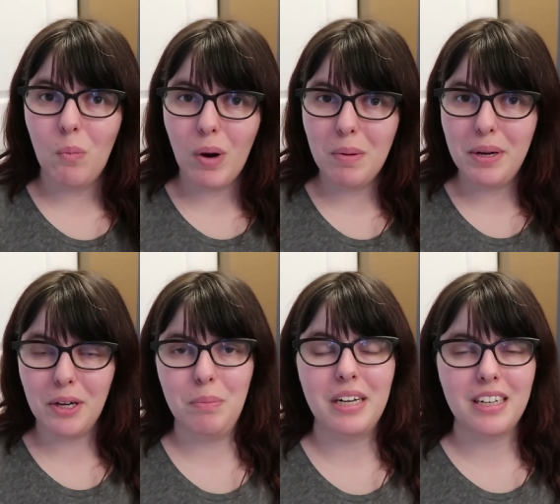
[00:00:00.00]

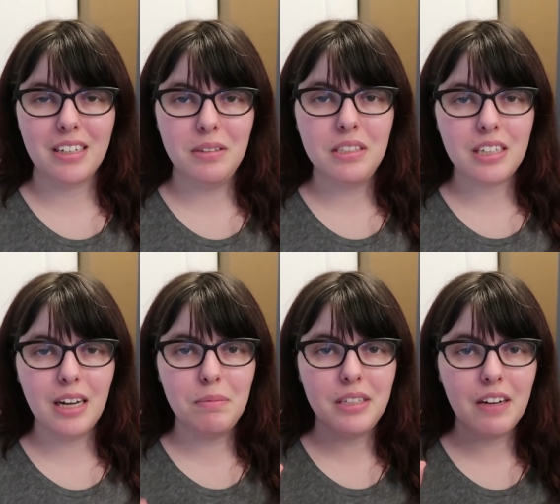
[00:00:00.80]
Winemaker Picnic, which
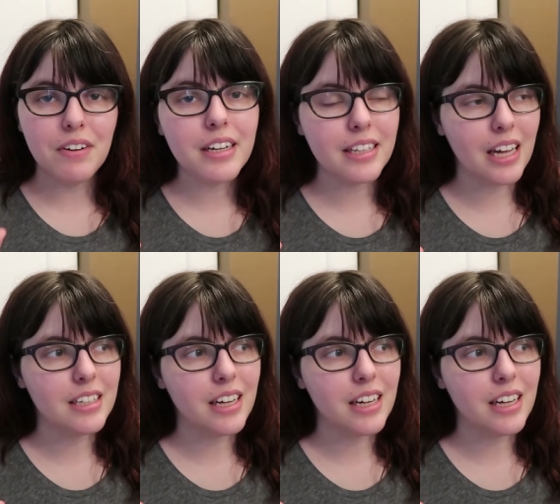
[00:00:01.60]
I'm never gonna get that